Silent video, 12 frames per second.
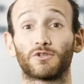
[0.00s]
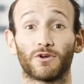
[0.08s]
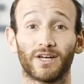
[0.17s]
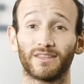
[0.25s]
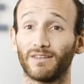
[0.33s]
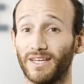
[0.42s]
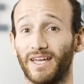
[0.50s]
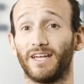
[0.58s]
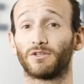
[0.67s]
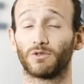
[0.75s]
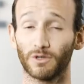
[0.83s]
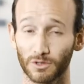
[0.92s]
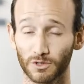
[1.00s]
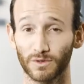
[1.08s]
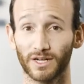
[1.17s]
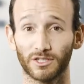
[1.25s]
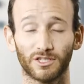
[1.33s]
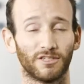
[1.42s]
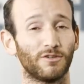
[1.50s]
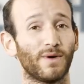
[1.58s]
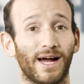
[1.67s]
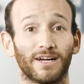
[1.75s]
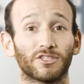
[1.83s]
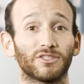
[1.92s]
During the intro stretch, you
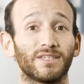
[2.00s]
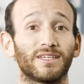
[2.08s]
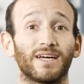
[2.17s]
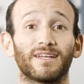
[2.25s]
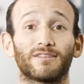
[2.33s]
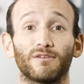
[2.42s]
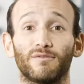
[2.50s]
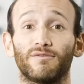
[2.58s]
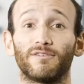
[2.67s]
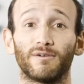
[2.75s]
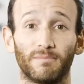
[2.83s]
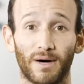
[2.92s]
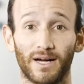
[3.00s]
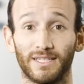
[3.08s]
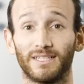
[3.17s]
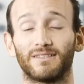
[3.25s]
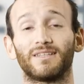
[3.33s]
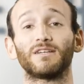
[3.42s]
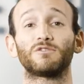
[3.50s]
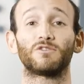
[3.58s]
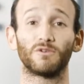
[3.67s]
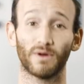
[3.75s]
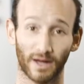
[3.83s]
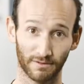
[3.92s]
actually get the full body. They
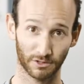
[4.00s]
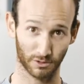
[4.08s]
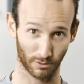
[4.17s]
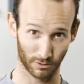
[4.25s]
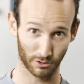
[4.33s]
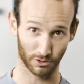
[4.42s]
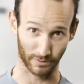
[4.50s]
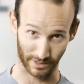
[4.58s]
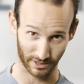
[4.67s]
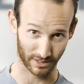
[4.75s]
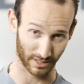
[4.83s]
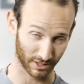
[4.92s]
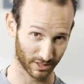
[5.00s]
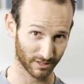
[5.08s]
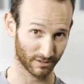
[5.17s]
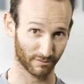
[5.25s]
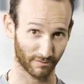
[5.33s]
do have shorter stretch sessions